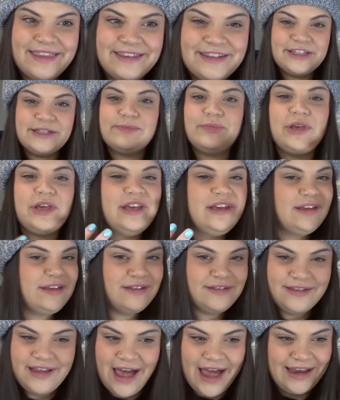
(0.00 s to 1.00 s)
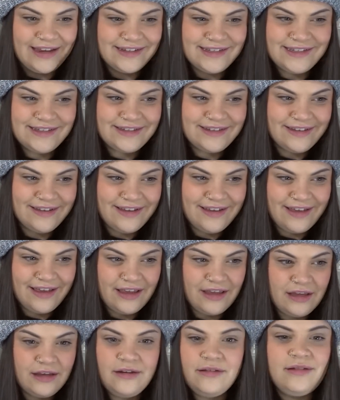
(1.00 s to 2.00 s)
just be nice.
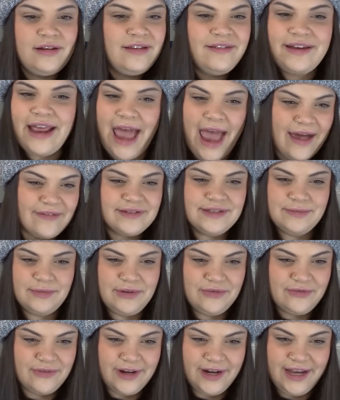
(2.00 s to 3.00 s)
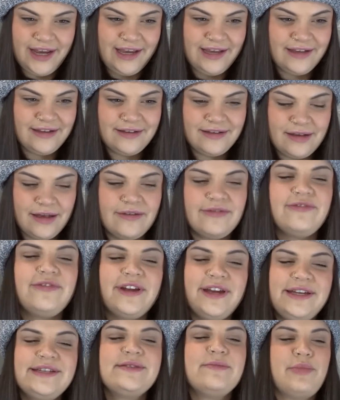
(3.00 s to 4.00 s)
You don't even have to be funny.
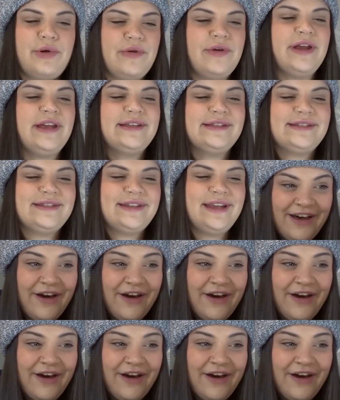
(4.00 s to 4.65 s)
Funny's a bonus.